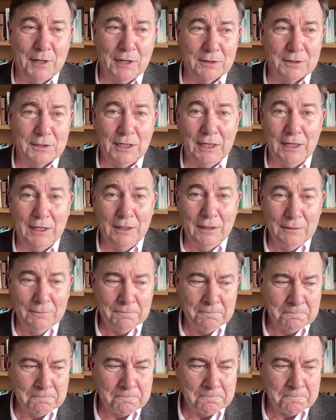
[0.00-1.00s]
Party
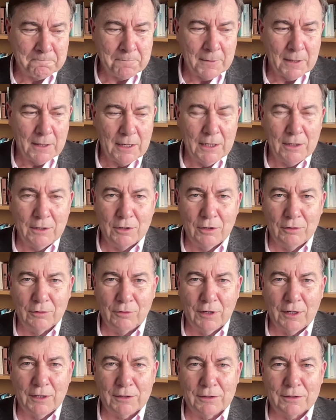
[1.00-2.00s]
in
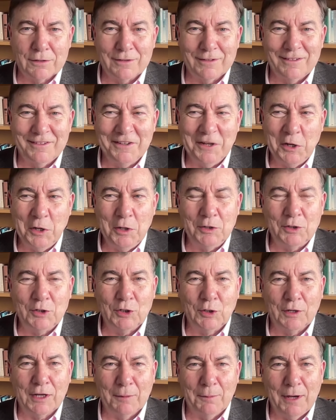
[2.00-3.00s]
Congress,
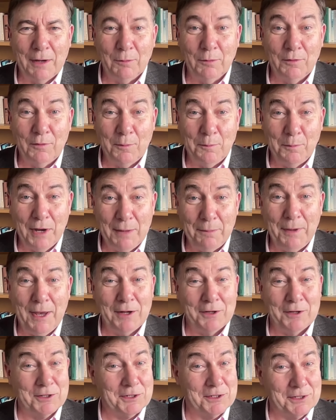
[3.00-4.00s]
to come up with a
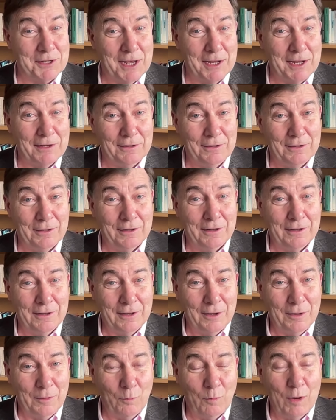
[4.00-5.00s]
bipartisan
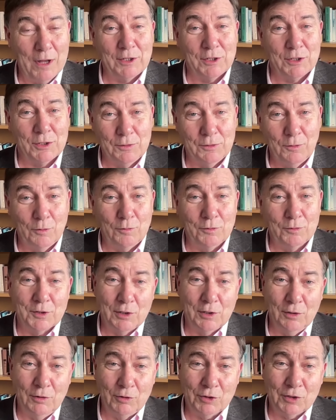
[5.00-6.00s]
once and all
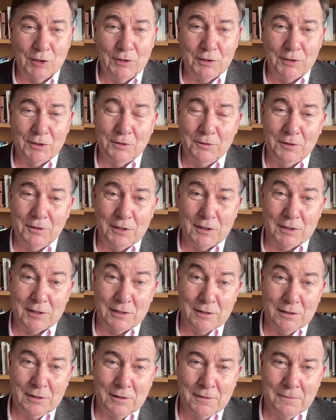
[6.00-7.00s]
solution to
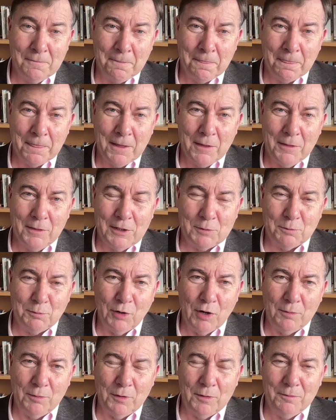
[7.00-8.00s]
this
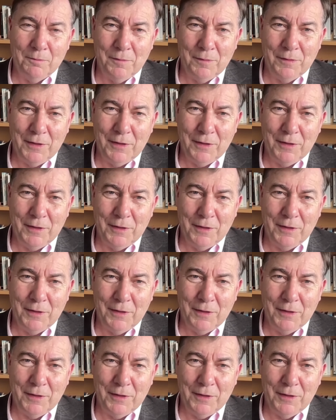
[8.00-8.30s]
problem,